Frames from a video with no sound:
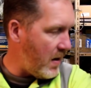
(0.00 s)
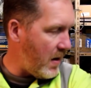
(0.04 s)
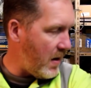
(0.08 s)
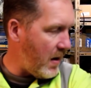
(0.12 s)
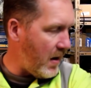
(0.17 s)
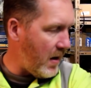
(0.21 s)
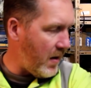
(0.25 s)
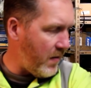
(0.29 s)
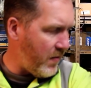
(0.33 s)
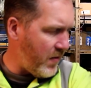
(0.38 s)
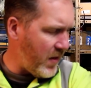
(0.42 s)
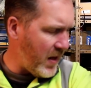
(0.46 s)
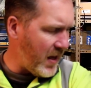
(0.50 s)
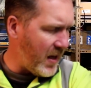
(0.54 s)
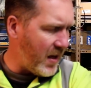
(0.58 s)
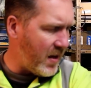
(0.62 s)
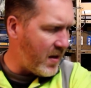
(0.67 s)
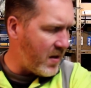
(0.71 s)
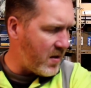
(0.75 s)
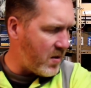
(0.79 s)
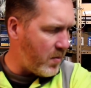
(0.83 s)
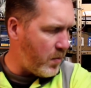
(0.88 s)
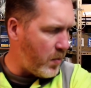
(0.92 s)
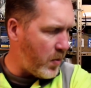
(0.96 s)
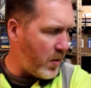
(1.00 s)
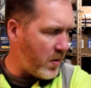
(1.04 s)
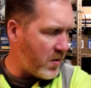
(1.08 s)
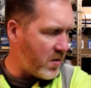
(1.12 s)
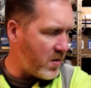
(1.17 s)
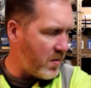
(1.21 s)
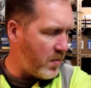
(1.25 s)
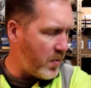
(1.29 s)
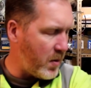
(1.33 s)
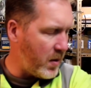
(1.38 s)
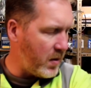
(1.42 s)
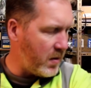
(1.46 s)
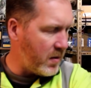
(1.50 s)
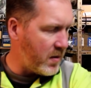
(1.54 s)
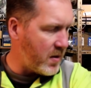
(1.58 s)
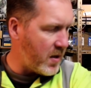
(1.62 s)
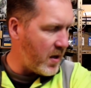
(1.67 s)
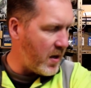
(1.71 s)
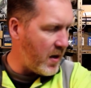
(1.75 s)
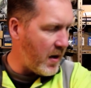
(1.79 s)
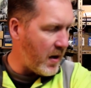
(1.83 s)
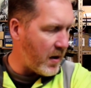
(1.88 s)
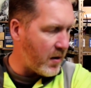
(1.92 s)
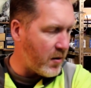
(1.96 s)
I think there's a
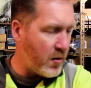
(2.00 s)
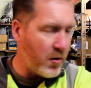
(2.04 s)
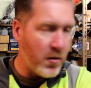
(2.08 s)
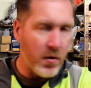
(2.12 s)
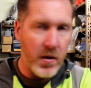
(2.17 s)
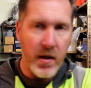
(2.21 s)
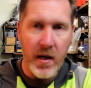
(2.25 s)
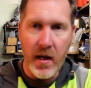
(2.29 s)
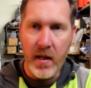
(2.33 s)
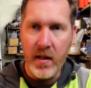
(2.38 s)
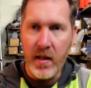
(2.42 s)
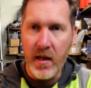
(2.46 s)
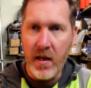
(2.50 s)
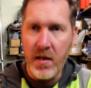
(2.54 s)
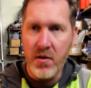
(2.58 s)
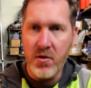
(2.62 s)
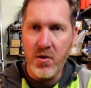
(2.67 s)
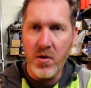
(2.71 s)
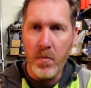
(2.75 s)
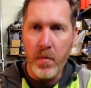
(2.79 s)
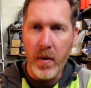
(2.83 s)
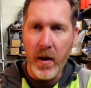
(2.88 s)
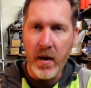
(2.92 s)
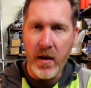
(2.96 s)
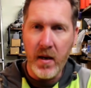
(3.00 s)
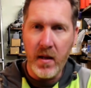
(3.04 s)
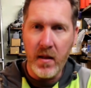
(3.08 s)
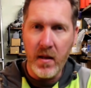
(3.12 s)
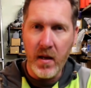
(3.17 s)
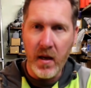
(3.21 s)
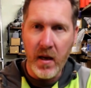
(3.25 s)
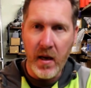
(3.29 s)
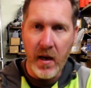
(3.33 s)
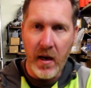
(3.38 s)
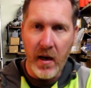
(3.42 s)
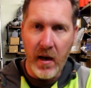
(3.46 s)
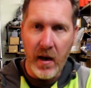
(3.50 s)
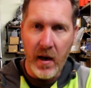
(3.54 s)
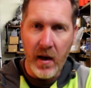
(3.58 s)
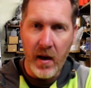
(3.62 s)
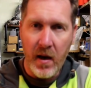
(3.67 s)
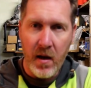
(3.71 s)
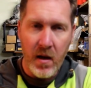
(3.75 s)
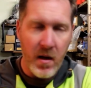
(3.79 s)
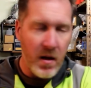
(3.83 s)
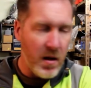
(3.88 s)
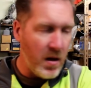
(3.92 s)
possibility I could get the engine back in the car.